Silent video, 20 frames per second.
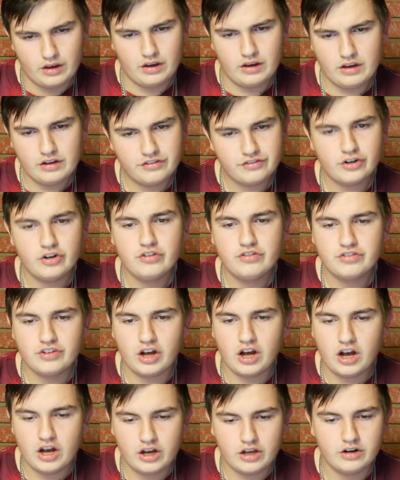it starts
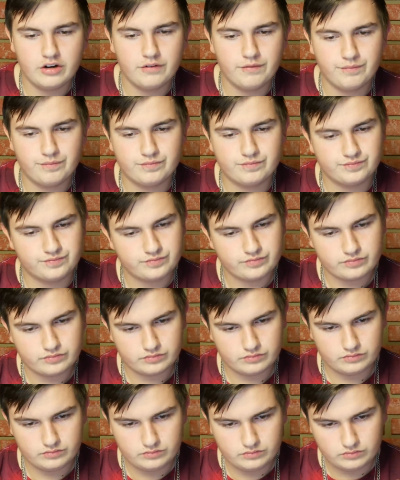on
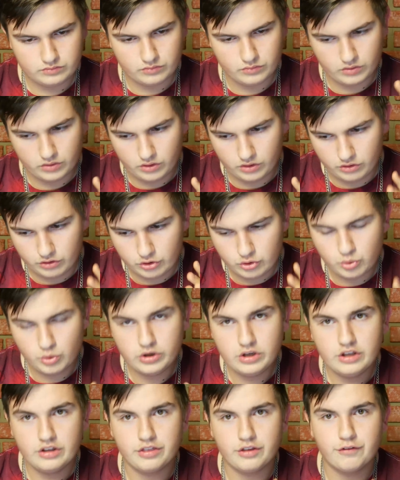the
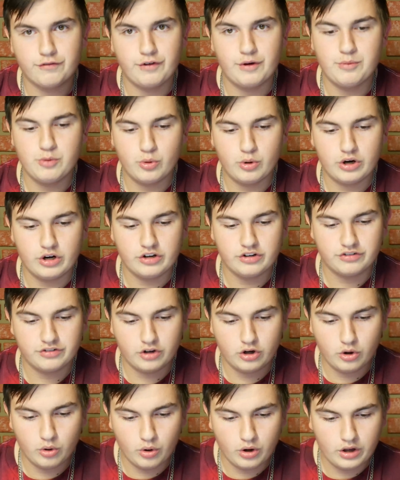20th of February,
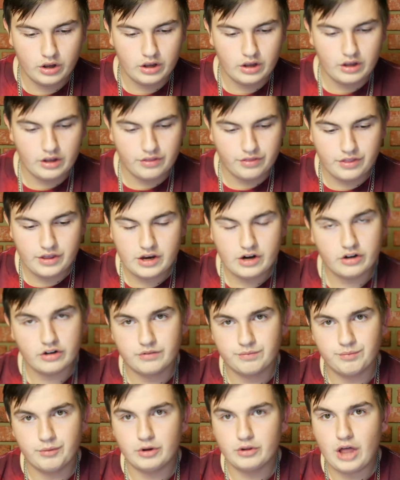so they are
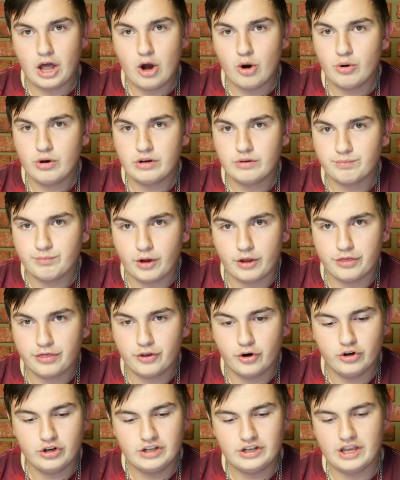allowing a
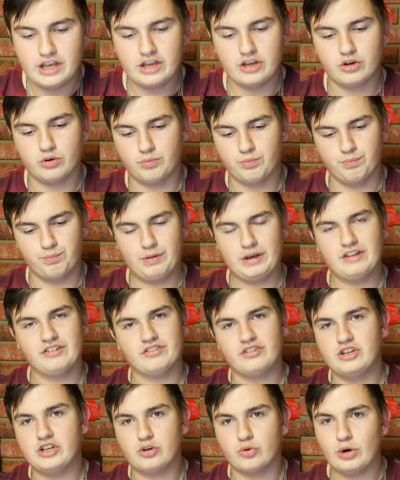30-day
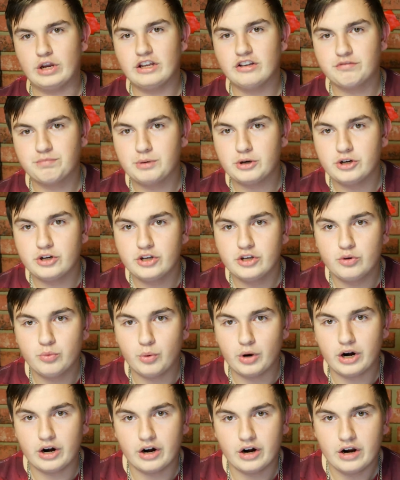basically grace period,
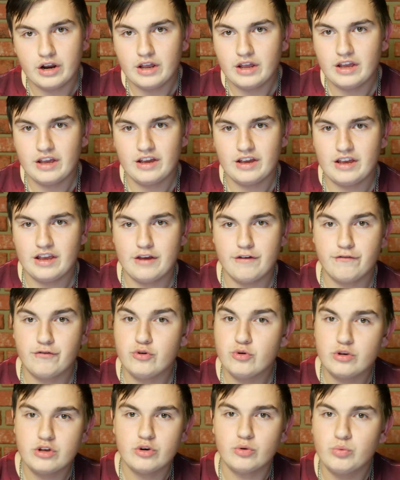where if
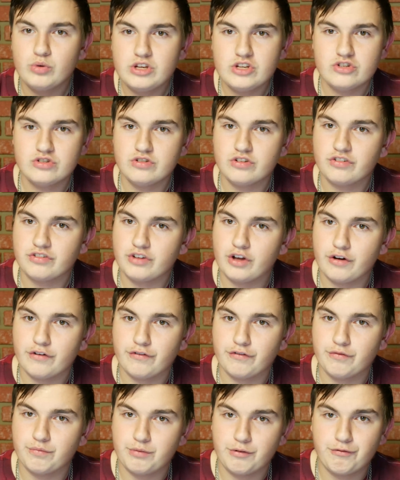you can reach this
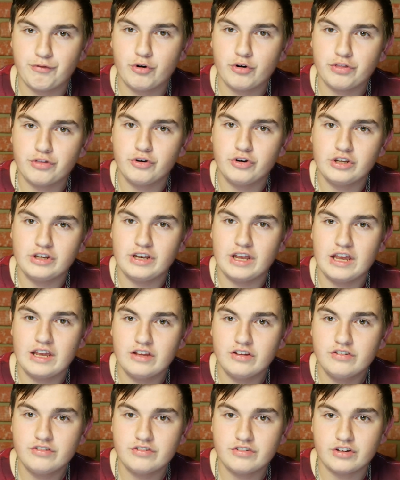stuff before 30
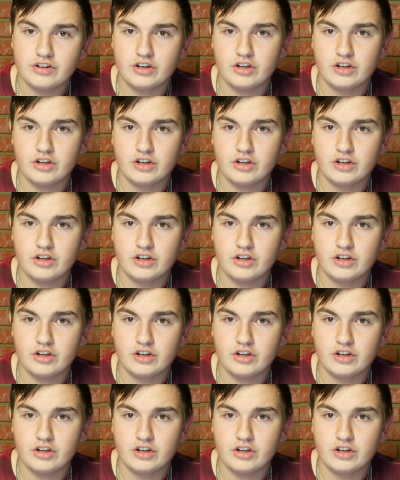days,